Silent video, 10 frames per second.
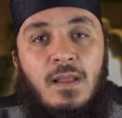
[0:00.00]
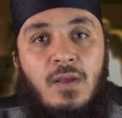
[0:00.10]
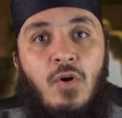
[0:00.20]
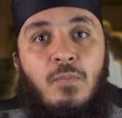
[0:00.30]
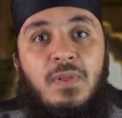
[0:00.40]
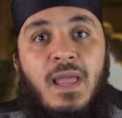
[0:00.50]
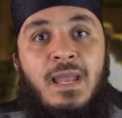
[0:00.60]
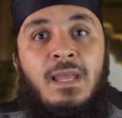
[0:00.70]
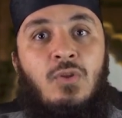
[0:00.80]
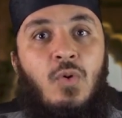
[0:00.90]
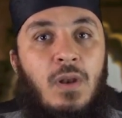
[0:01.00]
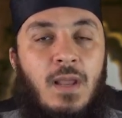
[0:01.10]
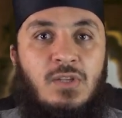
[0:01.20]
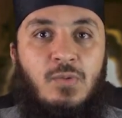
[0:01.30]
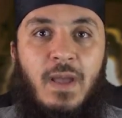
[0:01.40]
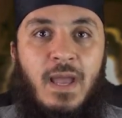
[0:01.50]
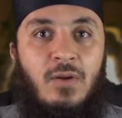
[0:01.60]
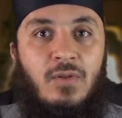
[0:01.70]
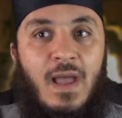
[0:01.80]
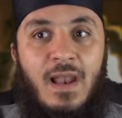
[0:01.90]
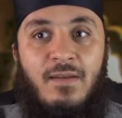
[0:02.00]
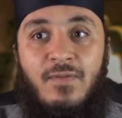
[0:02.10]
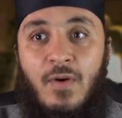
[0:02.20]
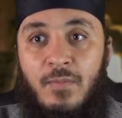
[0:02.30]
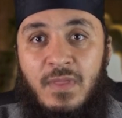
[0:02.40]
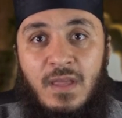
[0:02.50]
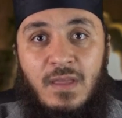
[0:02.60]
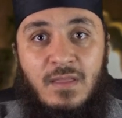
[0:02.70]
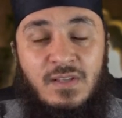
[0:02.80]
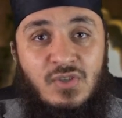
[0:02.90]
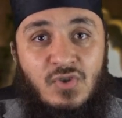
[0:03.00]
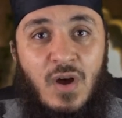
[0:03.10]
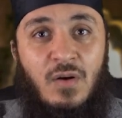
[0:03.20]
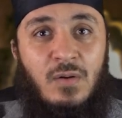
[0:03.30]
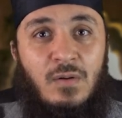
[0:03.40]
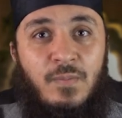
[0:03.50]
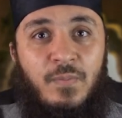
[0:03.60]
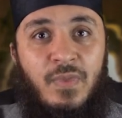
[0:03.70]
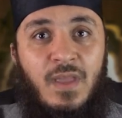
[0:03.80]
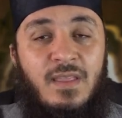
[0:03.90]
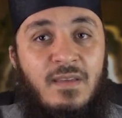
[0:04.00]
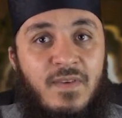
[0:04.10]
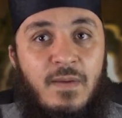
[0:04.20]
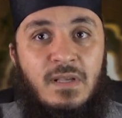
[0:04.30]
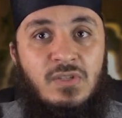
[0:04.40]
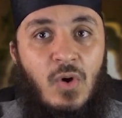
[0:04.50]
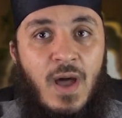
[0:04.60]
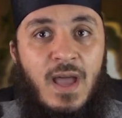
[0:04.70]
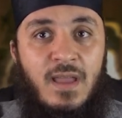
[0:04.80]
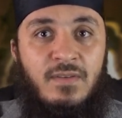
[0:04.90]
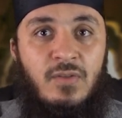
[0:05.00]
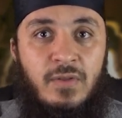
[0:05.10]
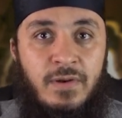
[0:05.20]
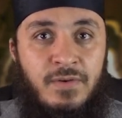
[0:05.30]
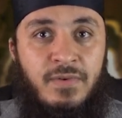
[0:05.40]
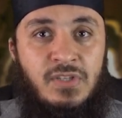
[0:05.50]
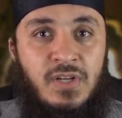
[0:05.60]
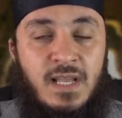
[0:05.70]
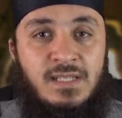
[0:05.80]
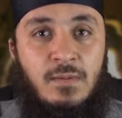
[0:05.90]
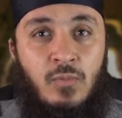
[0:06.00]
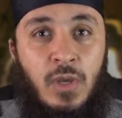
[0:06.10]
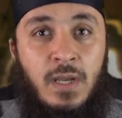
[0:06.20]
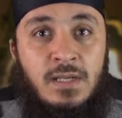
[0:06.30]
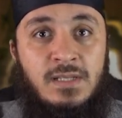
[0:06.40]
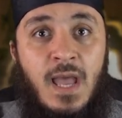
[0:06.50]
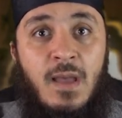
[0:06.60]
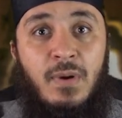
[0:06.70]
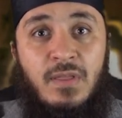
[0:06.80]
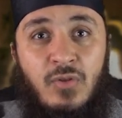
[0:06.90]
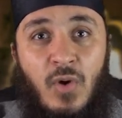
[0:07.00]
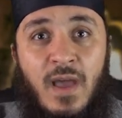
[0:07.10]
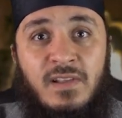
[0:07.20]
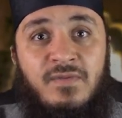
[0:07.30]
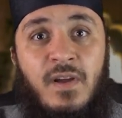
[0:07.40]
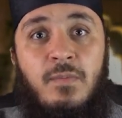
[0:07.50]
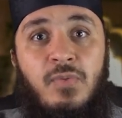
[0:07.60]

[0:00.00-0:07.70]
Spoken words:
complaining to Allah subhanahu wa ta'ala from the struggle. In the famous dua, even though the narration has some weakness, but the dua is very